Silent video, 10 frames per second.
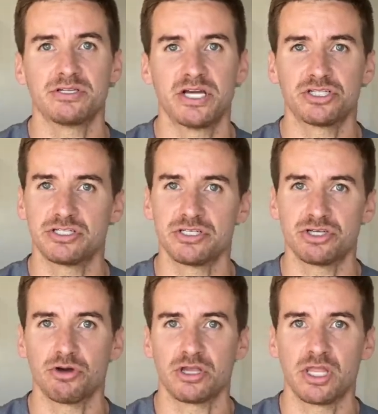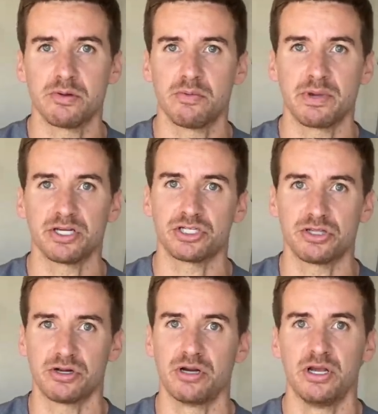dentures and soaking them and making sure
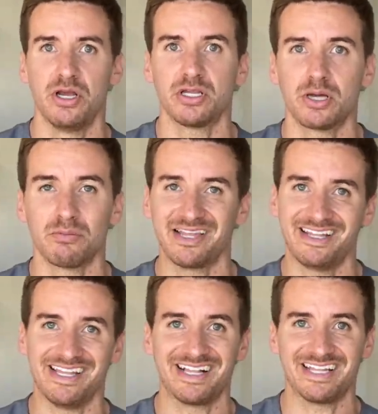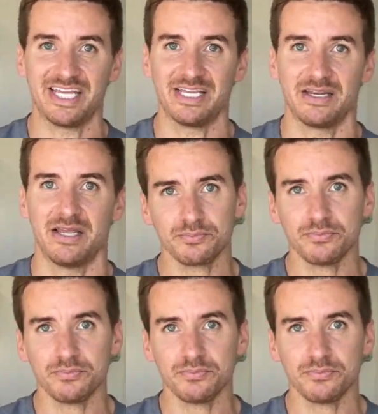they're completely clean